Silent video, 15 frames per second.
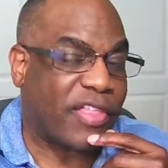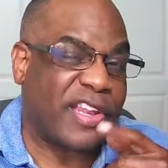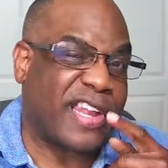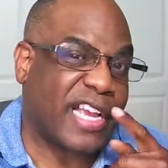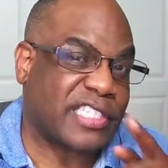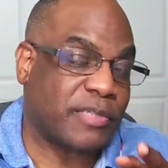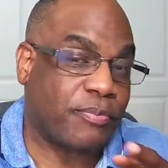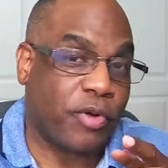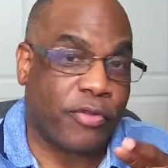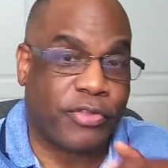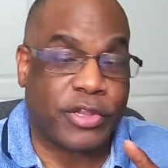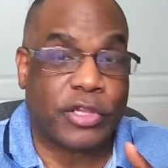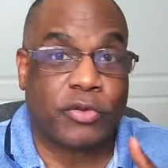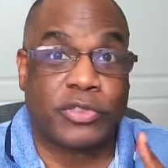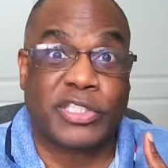next important thing
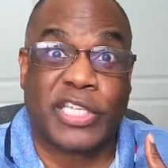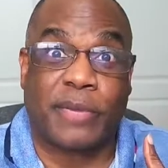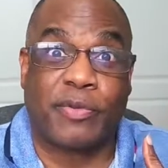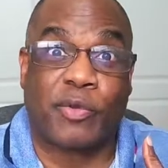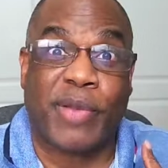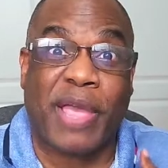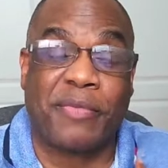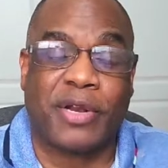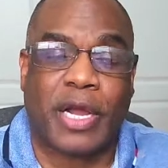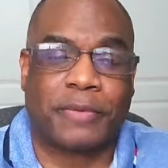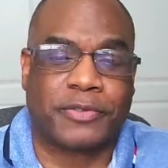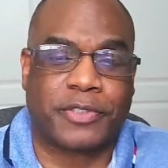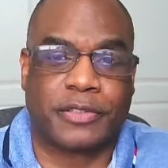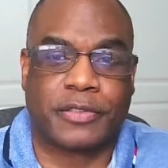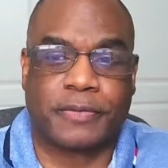to do is set up your payment
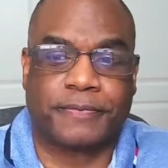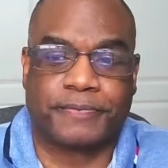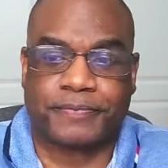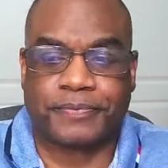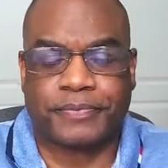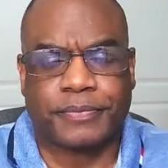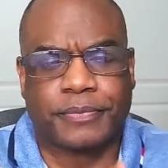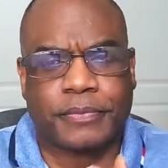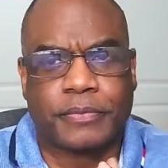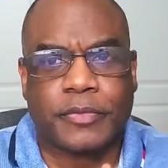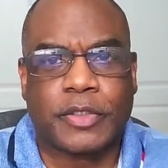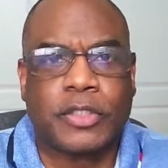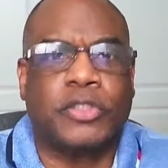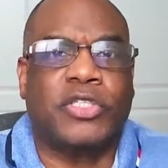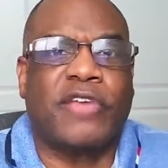options.
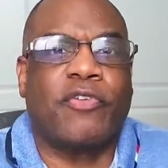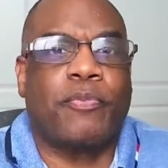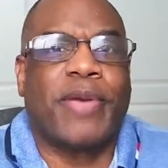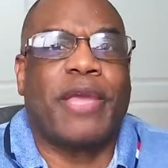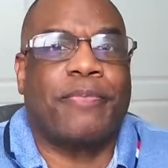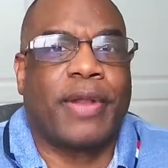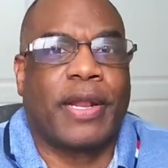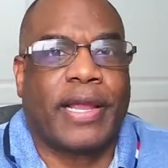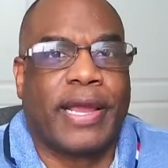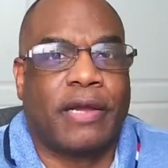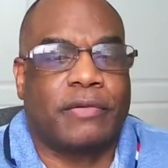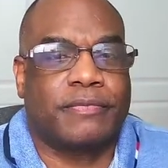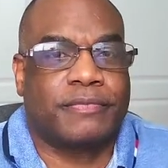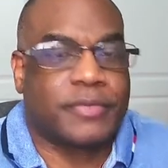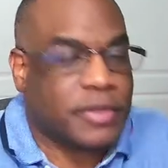Do you have a PayPal account?
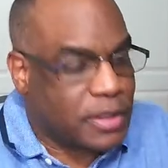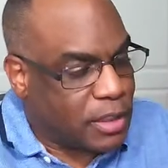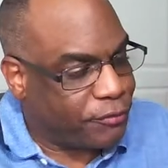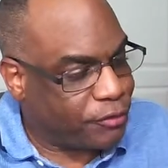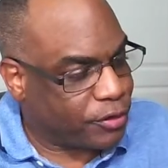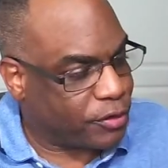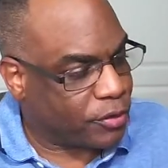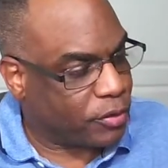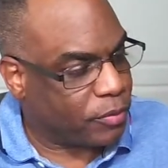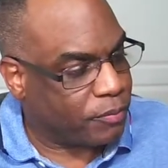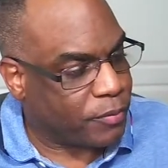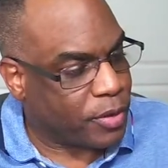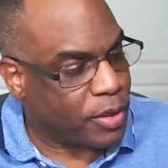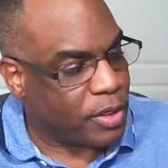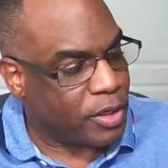If you do,
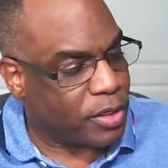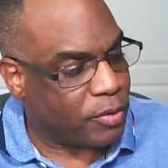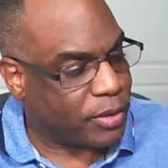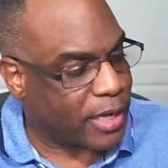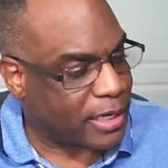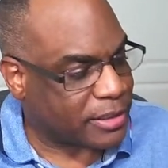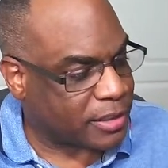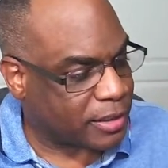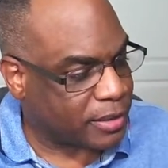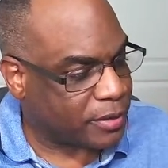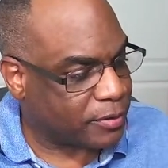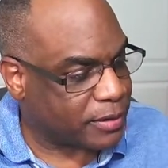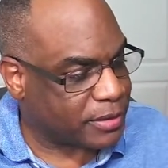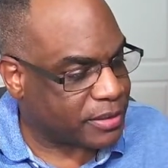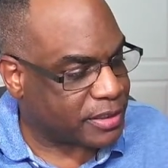you would actually
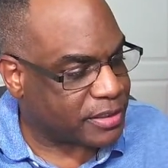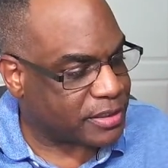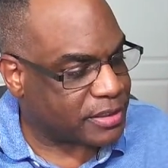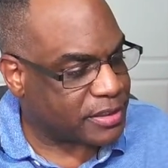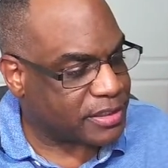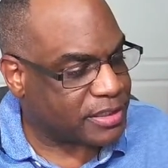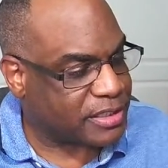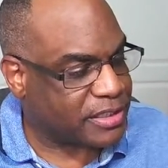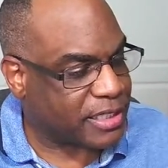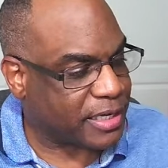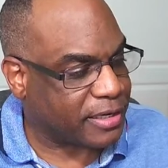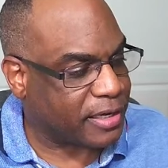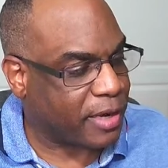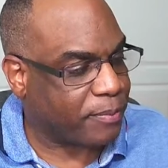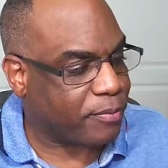literally just set
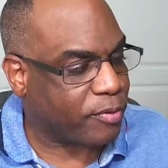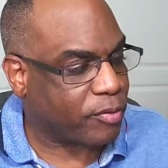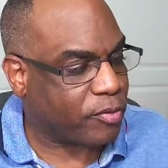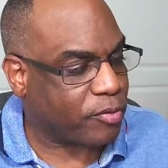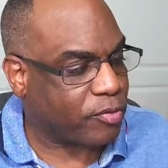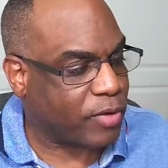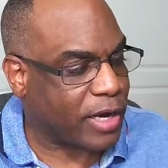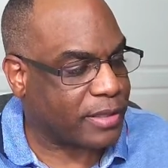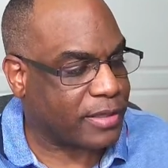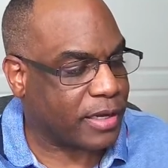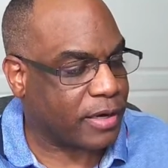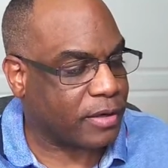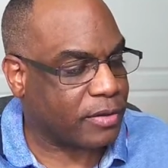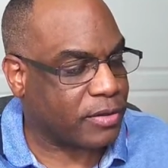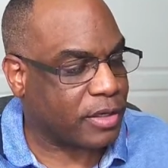it up right there. You